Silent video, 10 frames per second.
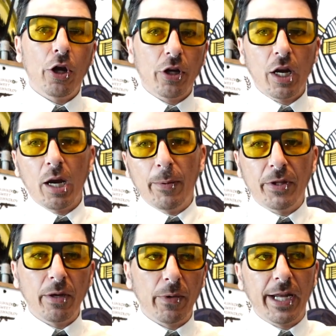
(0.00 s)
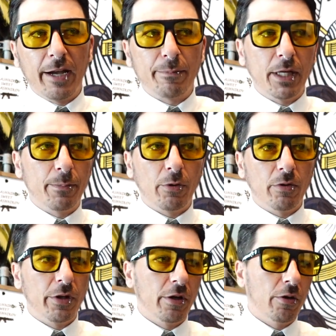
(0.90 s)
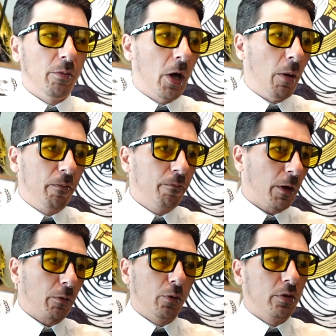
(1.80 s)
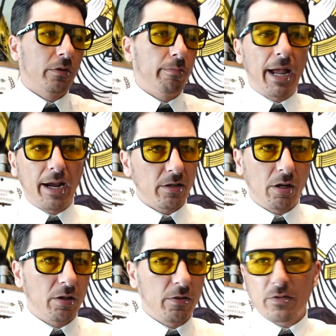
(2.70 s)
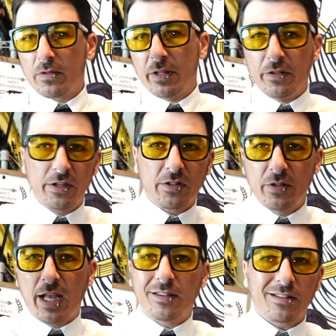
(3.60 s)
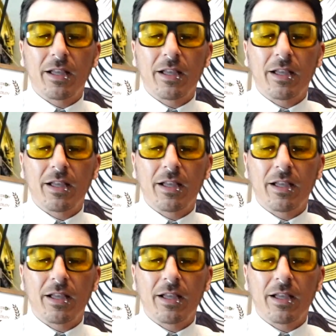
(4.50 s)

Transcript: yeah, but then we have people, you know, uh, fucking losing their mags, all those and this and that.